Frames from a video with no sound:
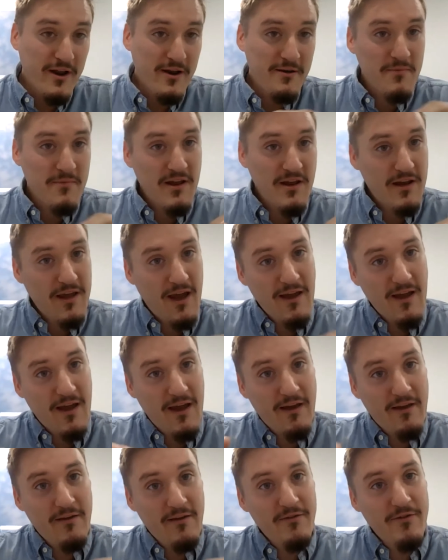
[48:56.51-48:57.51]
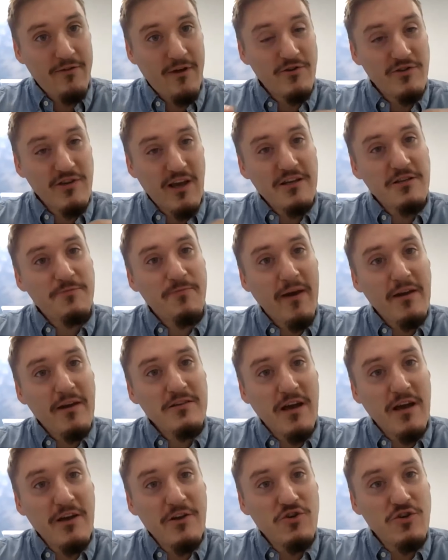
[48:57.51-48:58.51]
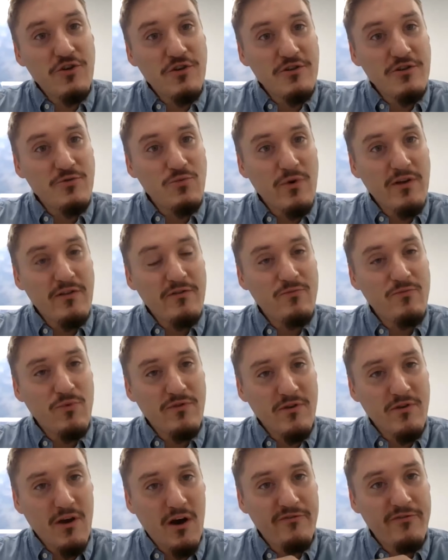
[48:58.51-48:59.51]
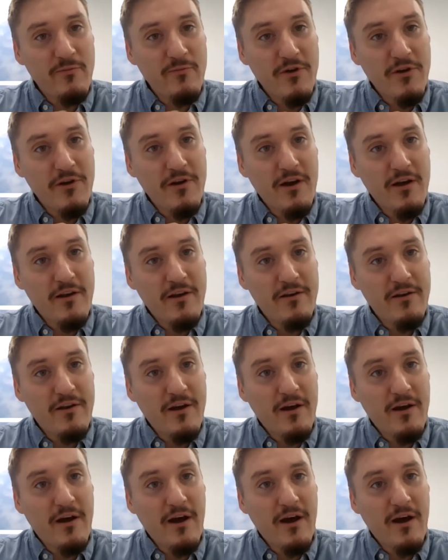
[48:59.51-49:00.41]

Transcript: and mediating those expectations with government and